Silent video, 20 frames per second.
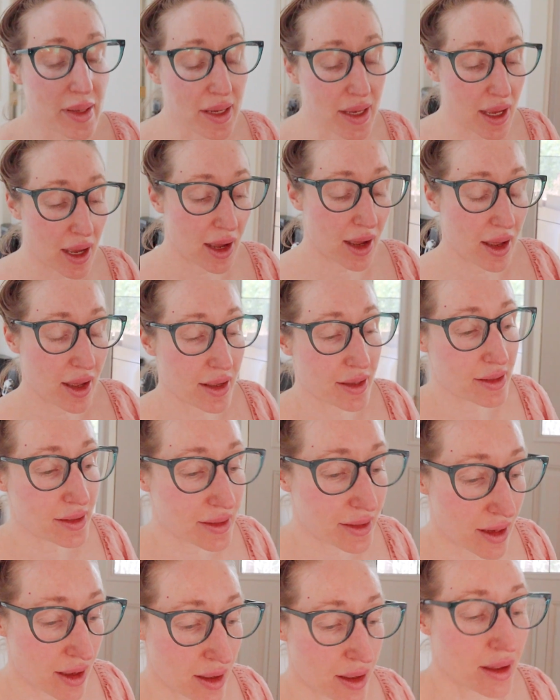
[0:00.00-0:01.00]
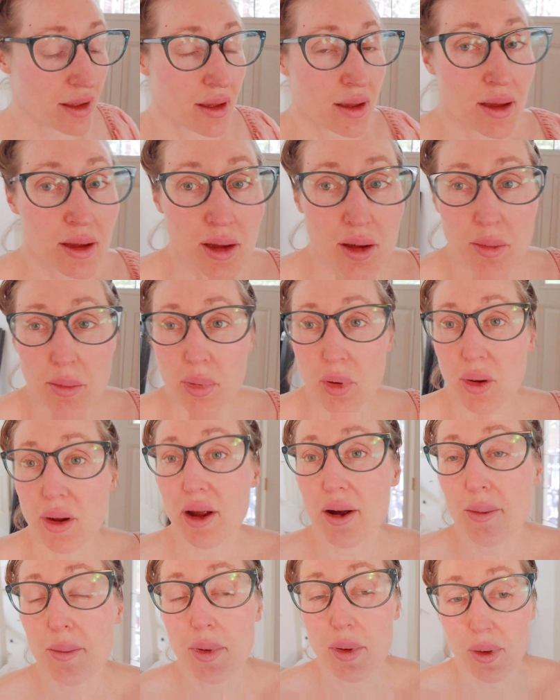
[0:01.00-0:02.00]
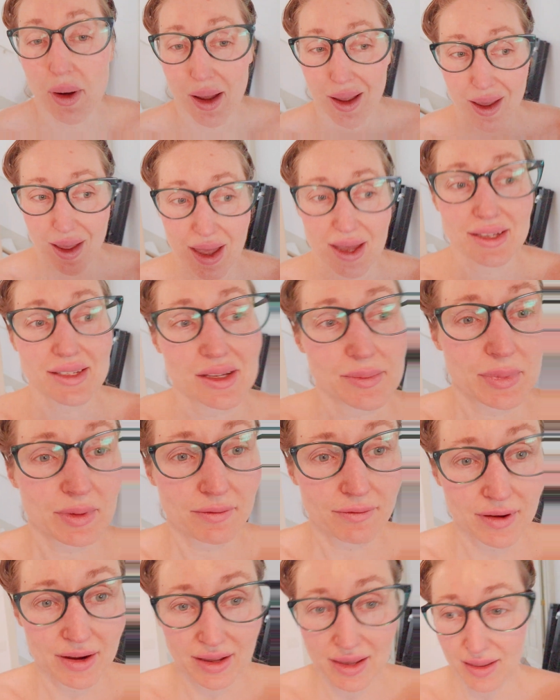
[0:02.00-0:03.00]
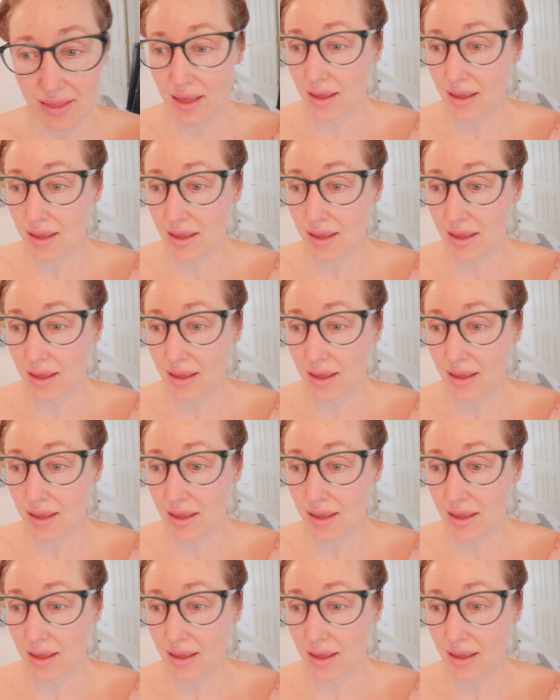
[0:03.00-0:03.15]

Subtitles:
because boy, oh boy, has it been funky